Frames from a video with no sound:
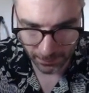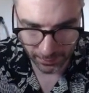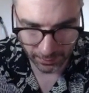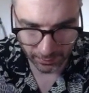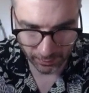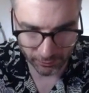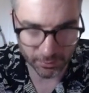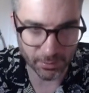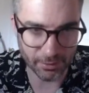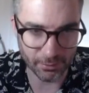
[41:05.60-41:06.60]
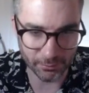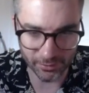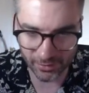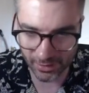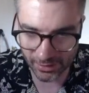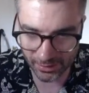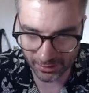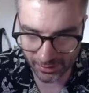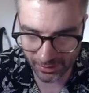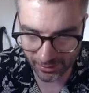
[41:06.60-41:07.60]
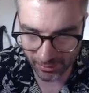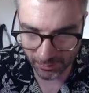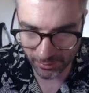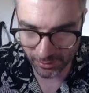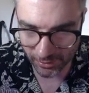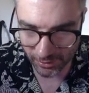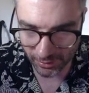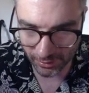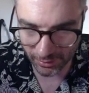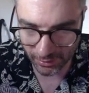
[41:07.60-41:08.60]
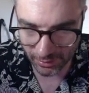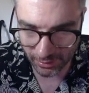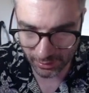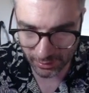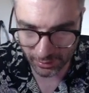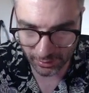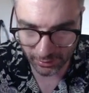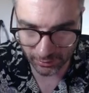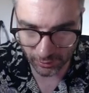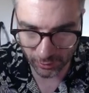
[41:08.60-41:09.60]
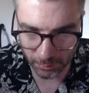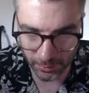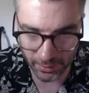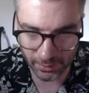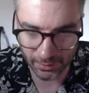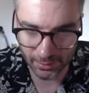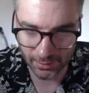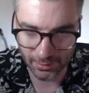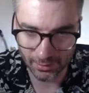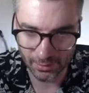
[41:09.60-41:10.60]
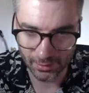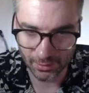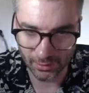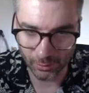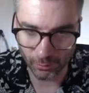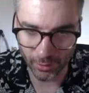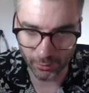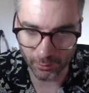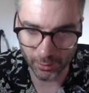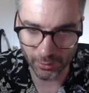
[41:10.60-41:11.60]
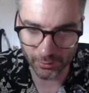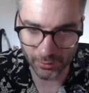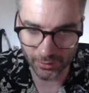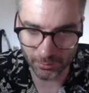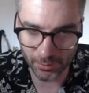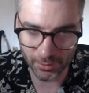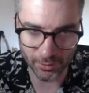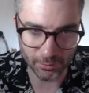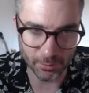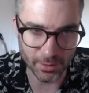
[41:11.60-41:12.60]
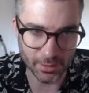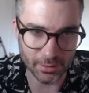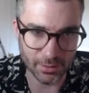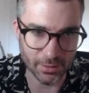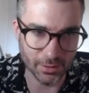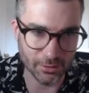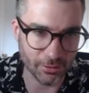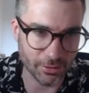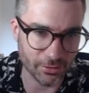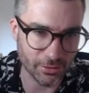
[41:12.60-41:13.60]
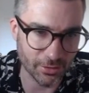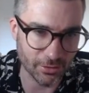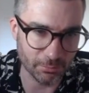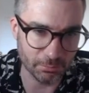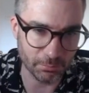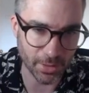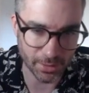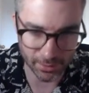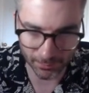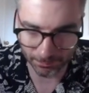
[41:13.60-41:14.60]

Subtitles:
And you can obviously play around with the scaling of these and the positioning, and you could make, I don't know why you'd want to do this, but you could make the scratches pink.